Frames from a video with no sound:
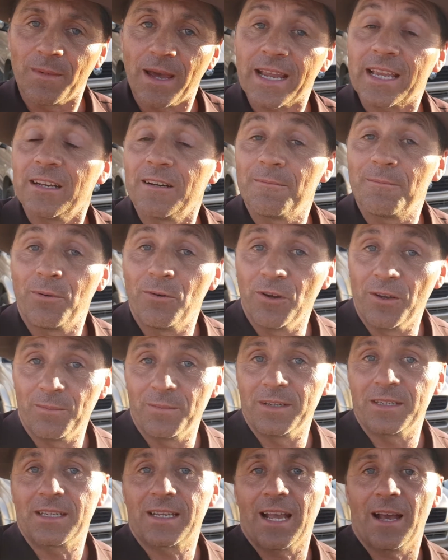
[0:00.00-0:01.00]
make an
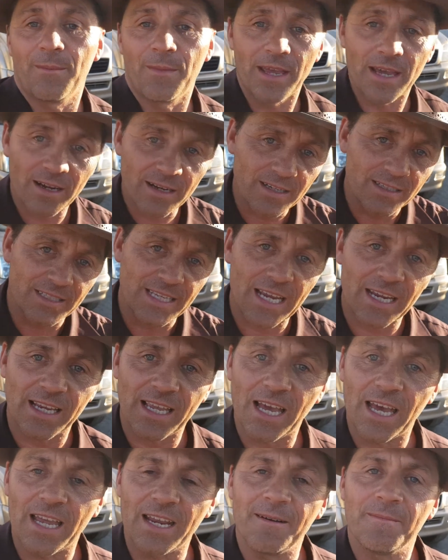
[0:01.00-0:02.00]
appointment to come out because that
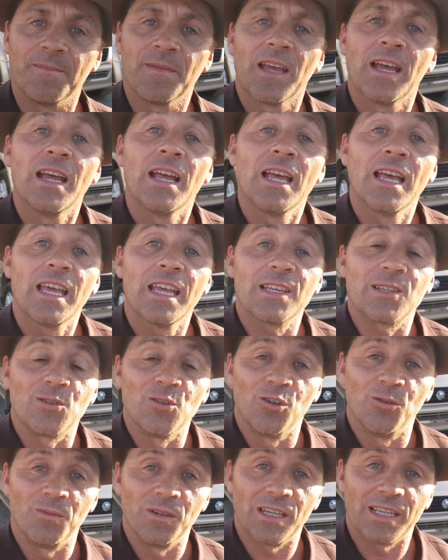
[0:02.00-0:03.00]
gate is
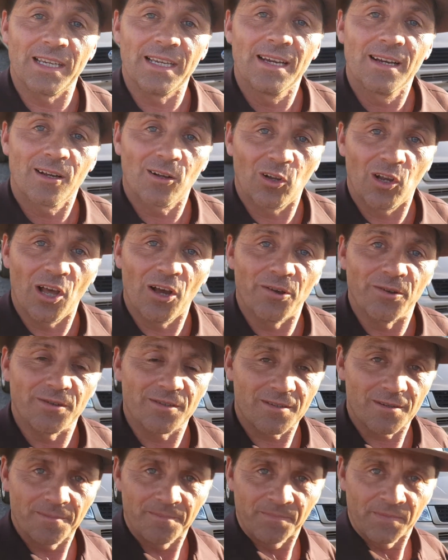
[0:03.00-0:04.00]
normally
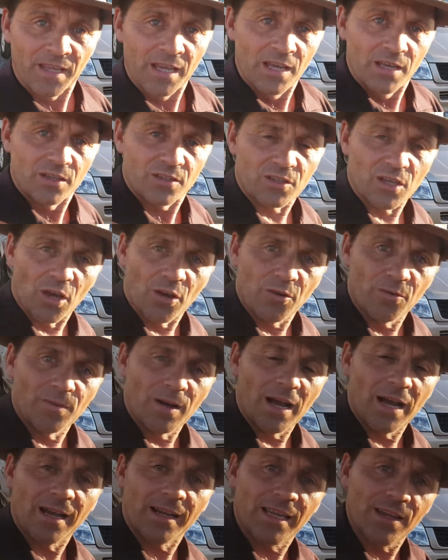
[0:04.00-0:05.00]
closed. So
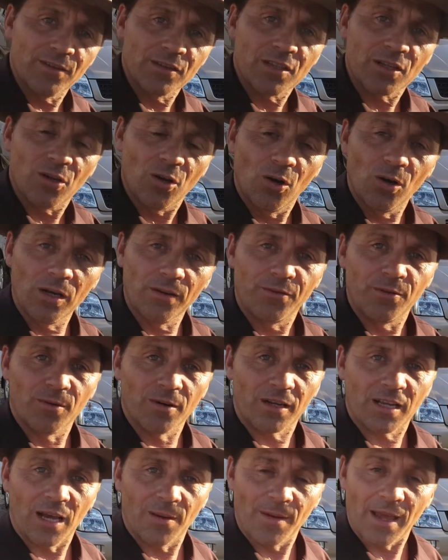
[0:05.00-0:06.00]
uh, give us a call if you
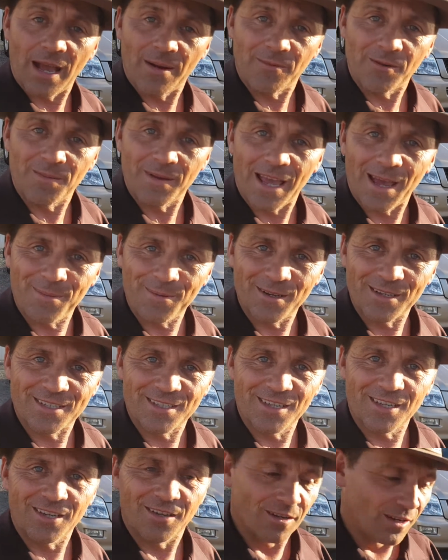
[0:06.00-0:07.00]
want to come out and we'd be happy to
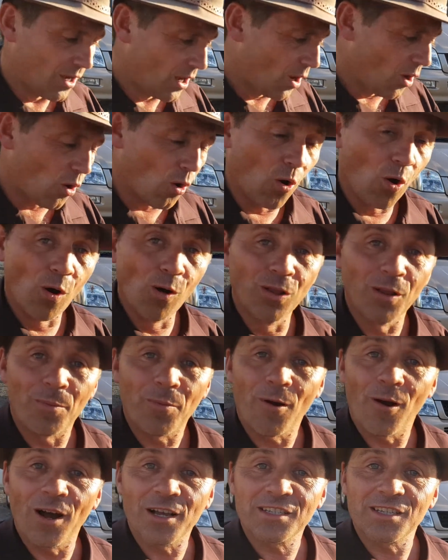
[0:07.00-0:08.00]
see you. All the
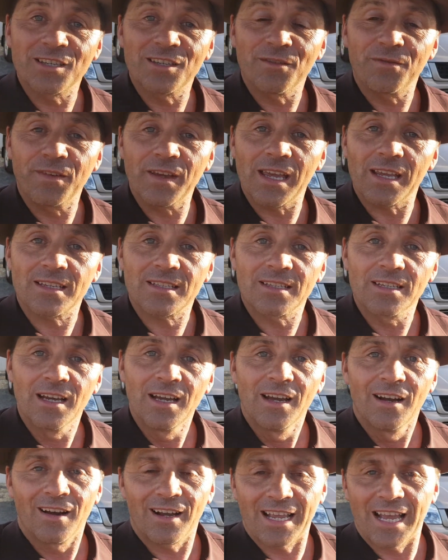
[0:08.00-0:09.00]
prices are fixed.
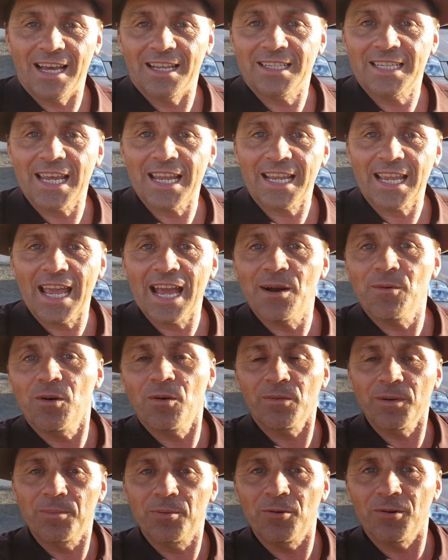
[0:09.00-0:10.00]
I can't take out
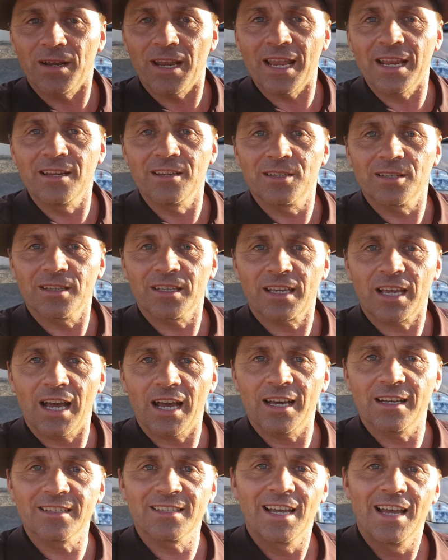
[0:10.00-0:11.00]
what we put into the
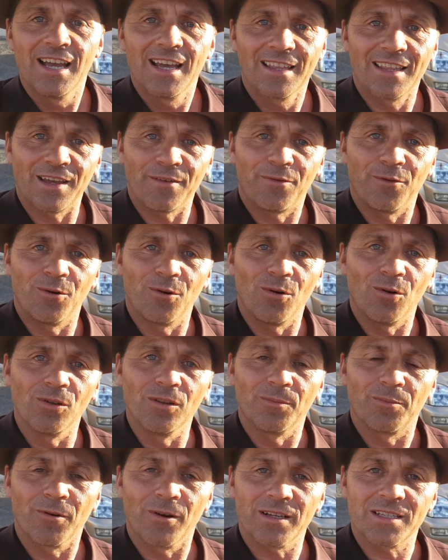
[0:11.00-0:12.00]
cars, therefore all
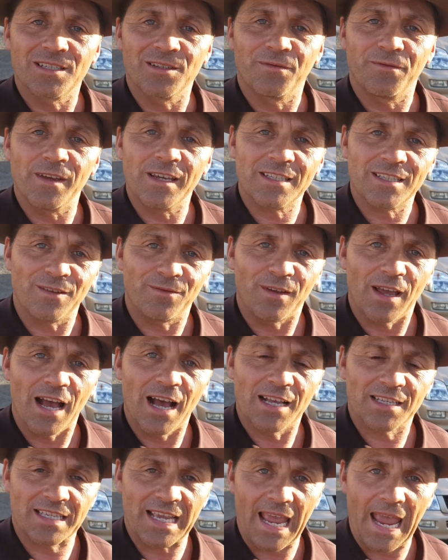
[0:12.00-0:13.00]
the prices are fixed. If you
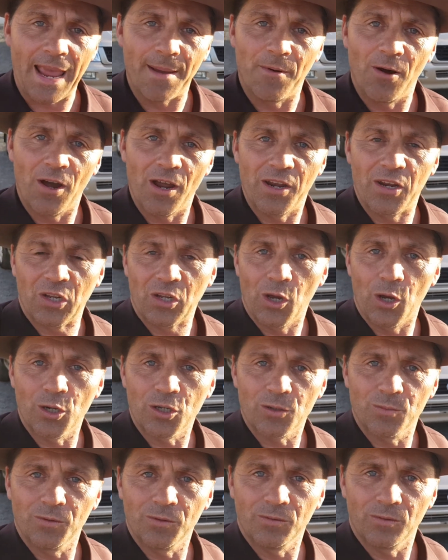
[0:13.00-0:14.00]
ask, am I
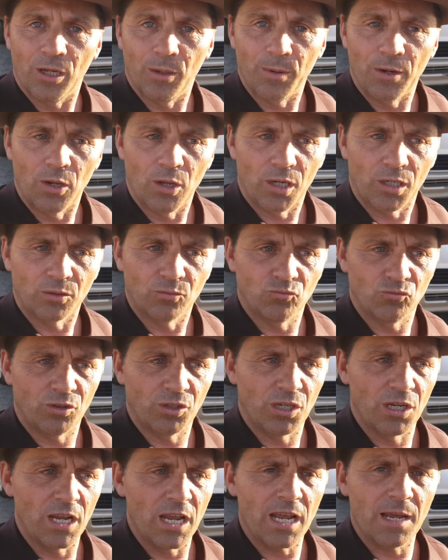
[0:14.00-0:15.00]
negotiable? I'll be like,
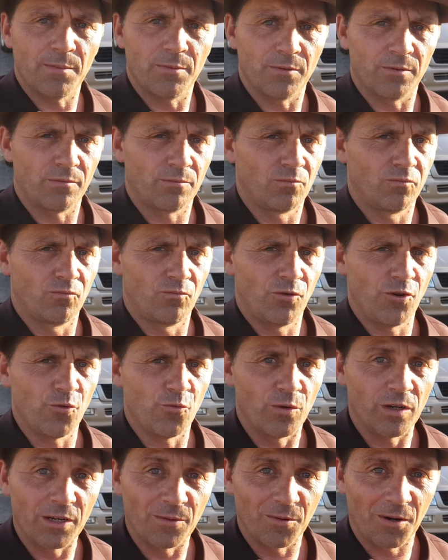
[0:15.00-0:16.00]
yeah, but do you
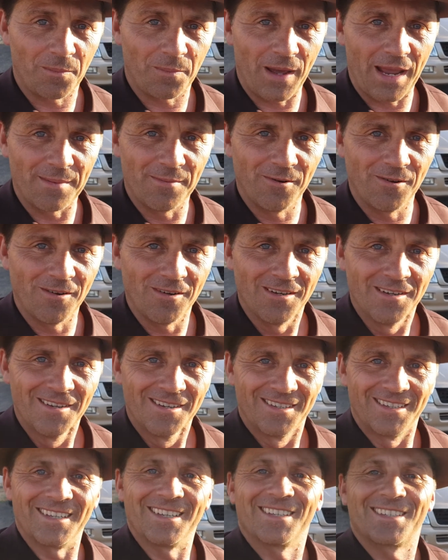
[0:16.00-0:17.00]
really want to pay more?
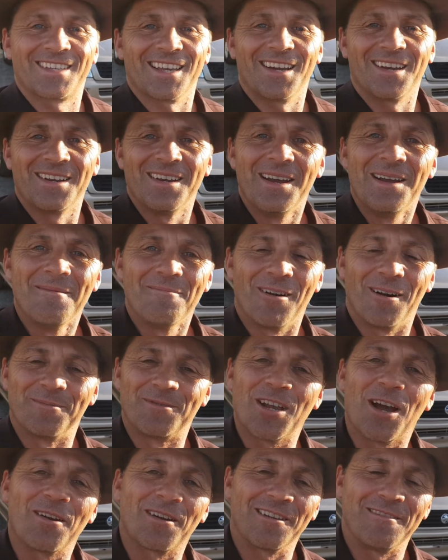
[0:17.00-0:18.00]
So but I'm
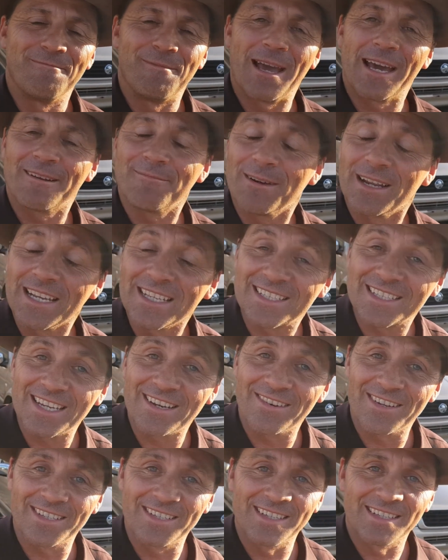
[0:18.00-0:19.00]
joking about it, but in
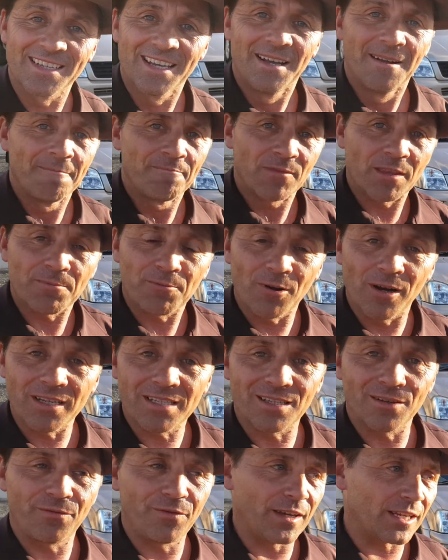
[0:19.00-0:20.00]
seriousness, the
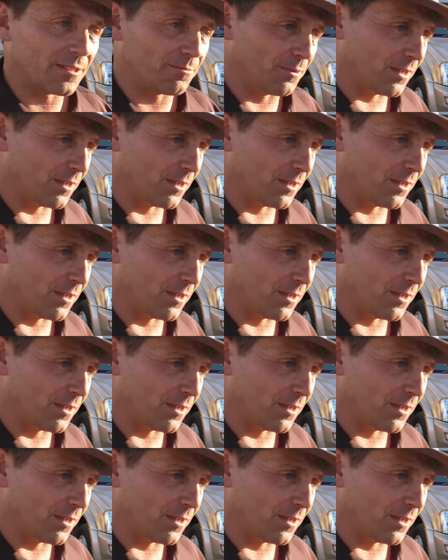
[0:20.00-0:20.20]
prices are fixed